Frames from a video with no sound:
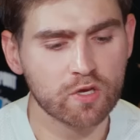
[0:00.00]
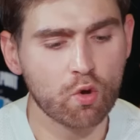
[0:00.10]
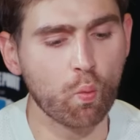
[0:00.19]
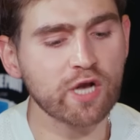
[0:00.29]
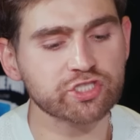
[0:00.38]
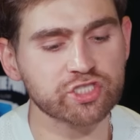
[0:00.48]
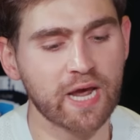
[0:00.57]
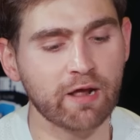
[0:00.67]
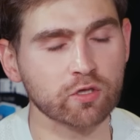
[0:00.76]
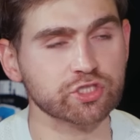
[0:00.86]
What
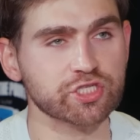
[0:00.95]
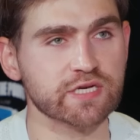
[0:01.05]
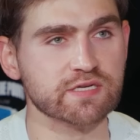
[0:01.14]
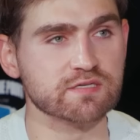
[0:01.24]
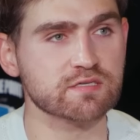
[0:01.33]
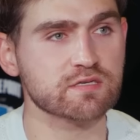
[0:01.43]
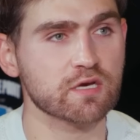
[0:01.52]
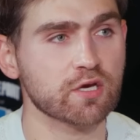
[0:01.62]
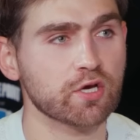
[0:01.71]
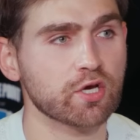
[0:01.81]
challenges,
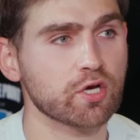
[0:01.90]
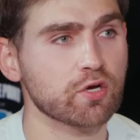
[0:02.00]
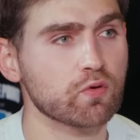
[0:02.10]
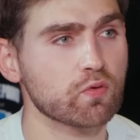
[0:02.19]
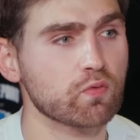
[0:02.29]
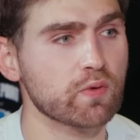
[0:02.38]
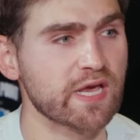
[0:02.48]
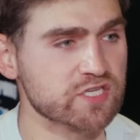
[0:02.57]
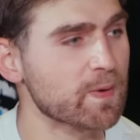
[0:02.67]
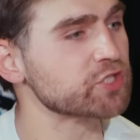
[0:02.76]

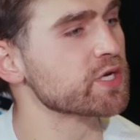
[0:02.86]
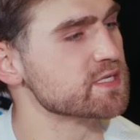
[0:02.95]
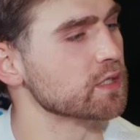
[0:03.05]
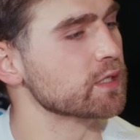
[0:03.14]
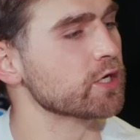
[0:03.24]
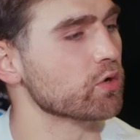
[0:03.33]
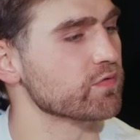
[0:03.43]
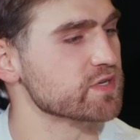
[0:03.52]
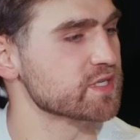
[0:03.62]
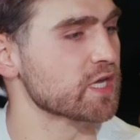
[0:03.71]
especially as a leader
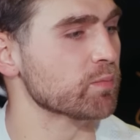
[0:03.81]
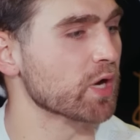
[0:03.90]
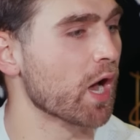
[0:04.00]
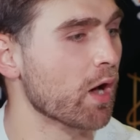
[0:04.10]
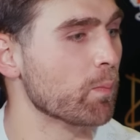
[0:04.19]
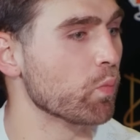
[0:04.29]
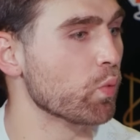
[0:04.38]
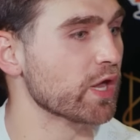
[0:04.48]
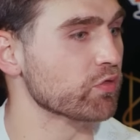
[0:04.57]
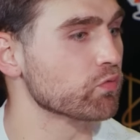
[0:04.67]
of the team, come
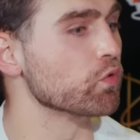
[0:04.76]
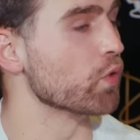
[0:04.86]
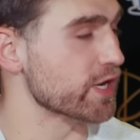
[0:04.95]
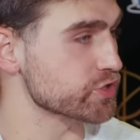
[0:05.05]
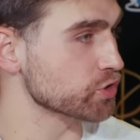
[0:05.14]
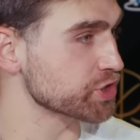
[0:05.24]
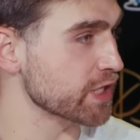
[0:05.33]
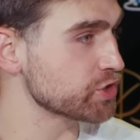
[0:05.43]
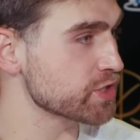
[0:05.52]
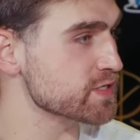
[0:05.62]
with roster
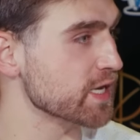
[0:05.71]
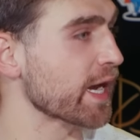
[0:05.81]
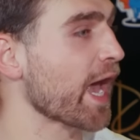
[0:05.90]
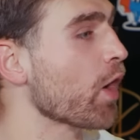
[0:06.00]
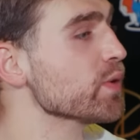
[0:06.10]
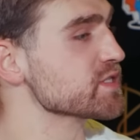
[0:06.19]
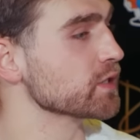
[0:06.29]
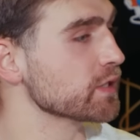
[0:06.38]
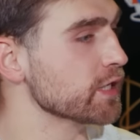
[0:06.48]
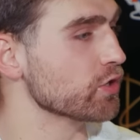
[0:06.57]
changes, and how as a
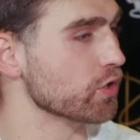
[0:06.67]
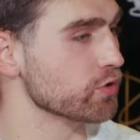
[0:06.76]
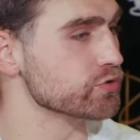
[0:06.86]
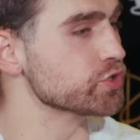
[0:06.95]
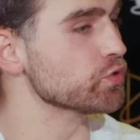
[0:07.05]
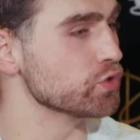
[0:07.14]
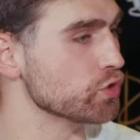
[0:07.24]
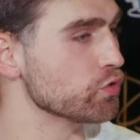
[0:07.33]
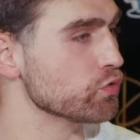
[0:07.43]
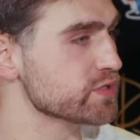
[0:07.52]
leader do
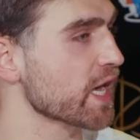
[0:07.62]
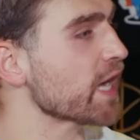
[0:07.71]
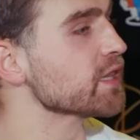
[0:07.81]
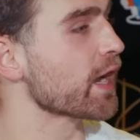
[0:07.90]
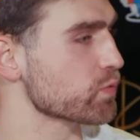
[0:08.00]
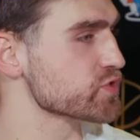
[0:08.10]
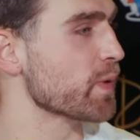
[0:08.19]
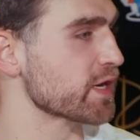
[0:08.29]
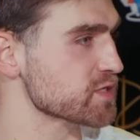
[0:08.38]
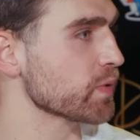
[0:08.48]
you take that
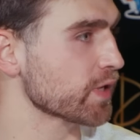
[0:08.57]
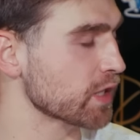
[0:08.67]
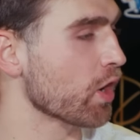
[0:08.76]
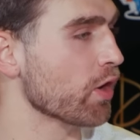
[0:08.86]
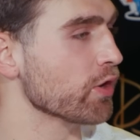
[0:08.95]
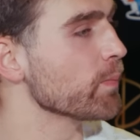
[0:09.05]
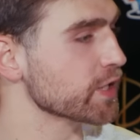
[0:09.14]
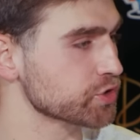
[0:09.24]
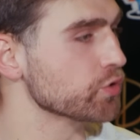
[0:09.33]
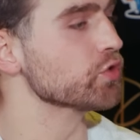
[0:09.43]
responsibility on and
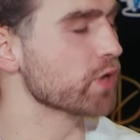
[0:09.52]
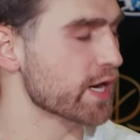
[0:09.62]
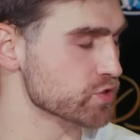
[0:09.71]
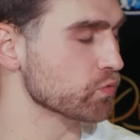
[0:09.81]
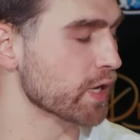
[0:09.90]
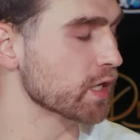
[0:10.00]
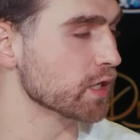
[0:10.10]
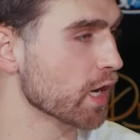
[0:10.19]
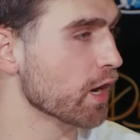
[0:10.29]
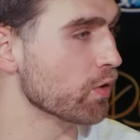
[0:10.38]
make sure you guys are ready
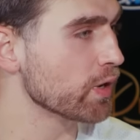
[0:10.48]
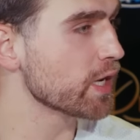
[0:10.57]
to go